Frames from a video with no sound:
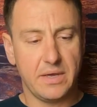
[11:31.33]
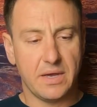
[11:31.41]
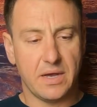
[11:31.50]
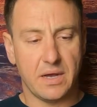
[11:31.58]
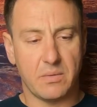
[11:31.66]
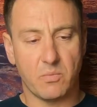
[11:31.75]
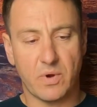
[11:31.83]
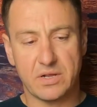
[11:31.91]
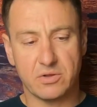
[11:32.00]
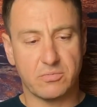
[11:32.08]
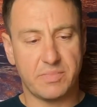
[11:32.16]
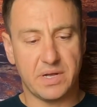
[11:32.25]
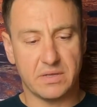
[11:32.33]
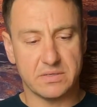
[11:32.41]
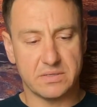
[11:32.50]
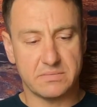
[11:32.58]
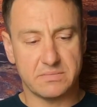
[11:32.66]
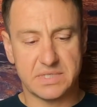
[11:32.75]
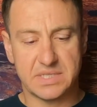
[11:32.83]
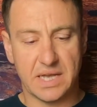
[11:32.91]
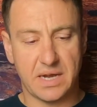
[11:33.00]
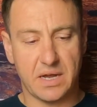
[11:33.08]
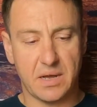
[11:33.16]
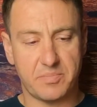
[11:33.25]
Regular belt
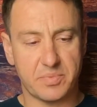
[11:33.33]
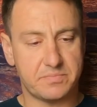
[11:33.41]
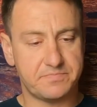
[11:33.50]
setup,